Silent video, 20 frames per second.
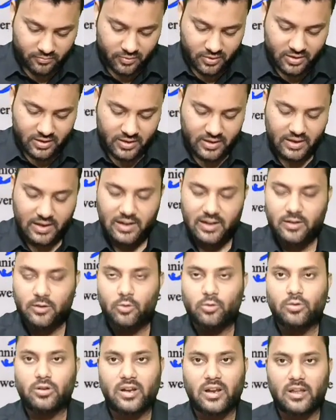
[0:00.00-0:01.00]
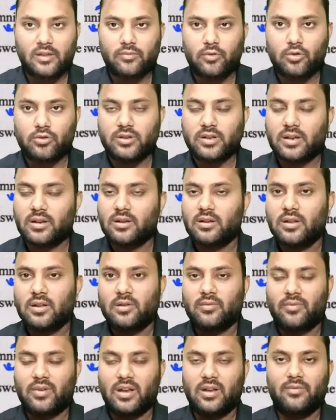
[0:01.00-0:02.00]
we generally do transfusion
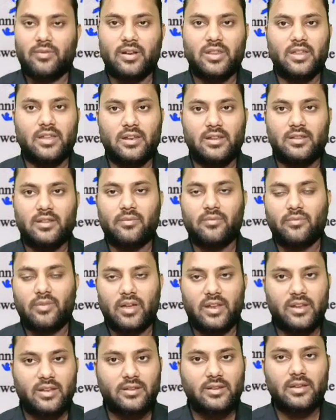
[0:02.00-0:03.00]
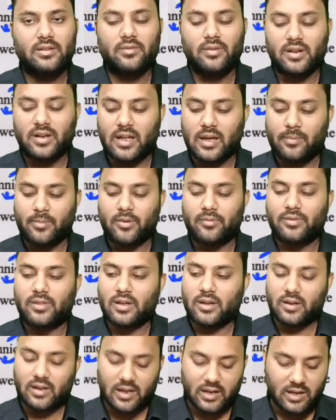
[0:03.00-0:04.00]
whenever there is a very severe type of
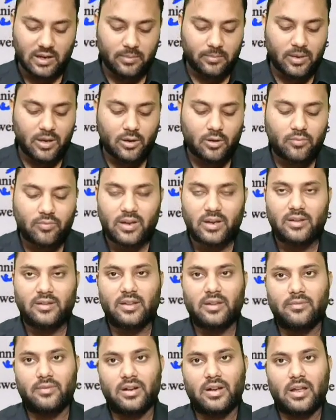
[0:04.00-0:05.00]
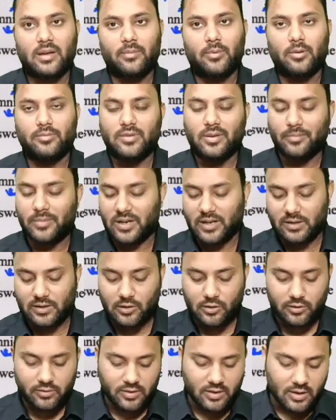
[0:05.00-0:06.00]
the anemia or very severe type of the
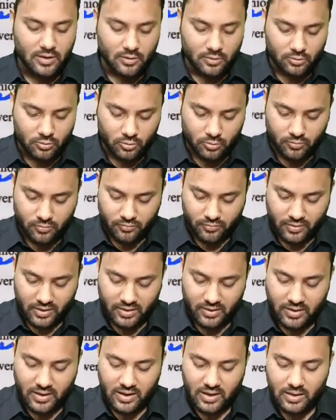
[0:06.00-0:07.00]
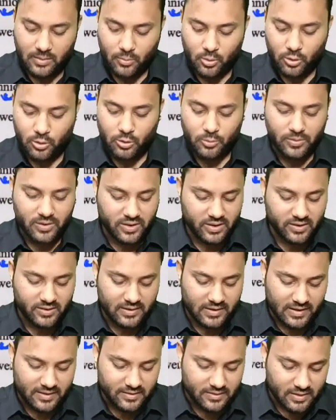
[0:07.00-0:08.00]
blood loss. So when the hemoglobin
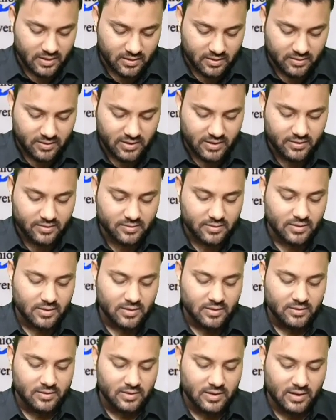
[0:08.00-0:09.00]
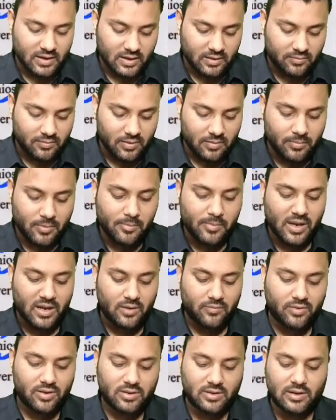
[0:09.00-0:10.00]
is less than 6, then it will be
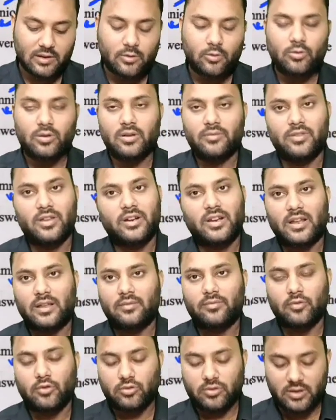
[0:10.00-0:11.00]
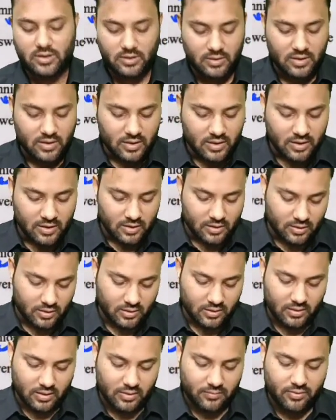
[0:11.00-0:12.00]
beneficial to give the transfusion,
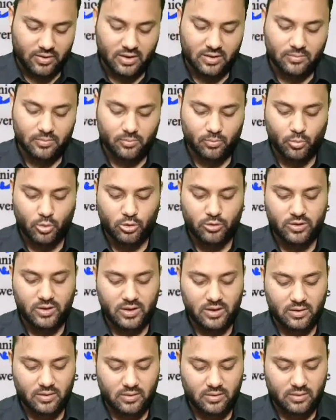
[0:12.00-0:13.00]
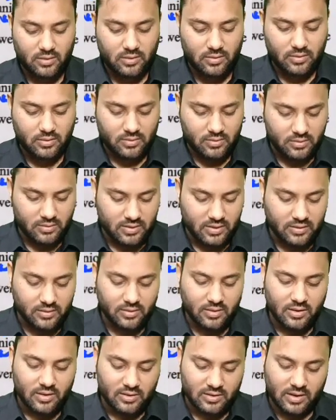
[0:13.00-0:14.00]
and if it is more than
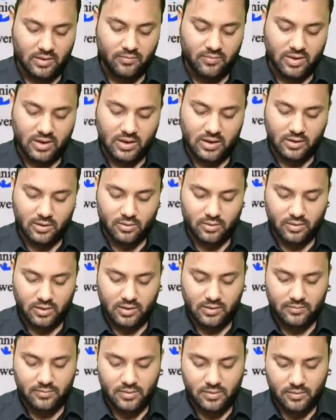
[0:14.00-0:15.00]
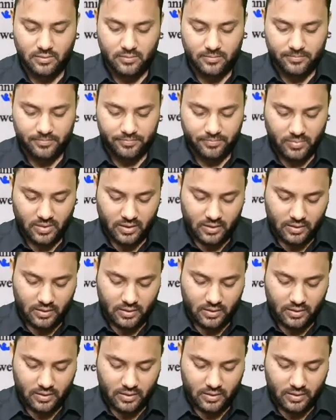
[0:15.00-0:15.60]
this, then we can give the